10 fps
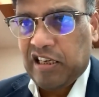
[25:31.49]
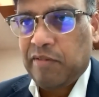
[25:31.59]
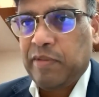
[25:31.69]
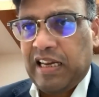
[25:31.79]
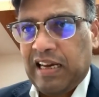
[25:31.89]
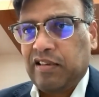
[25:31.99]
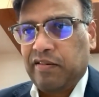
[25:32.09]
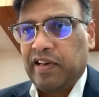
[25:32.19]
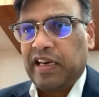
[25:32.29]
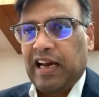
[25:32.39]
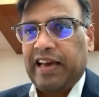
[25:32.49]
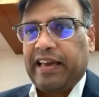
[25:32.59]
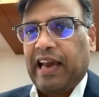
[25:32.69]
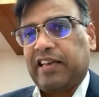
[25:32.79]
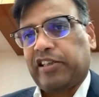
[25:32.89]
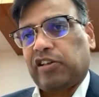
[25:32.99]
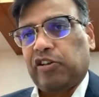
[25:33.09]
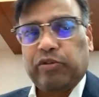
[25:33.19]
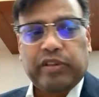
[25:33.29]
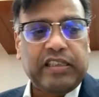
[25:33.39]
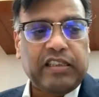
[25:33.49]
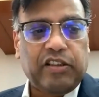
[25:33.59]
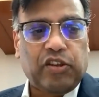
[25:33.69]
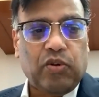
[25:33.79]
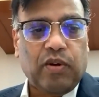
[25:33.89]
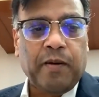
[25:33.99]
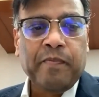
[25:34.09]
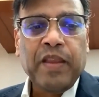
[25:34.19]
Germany has a very high cash usage and so on.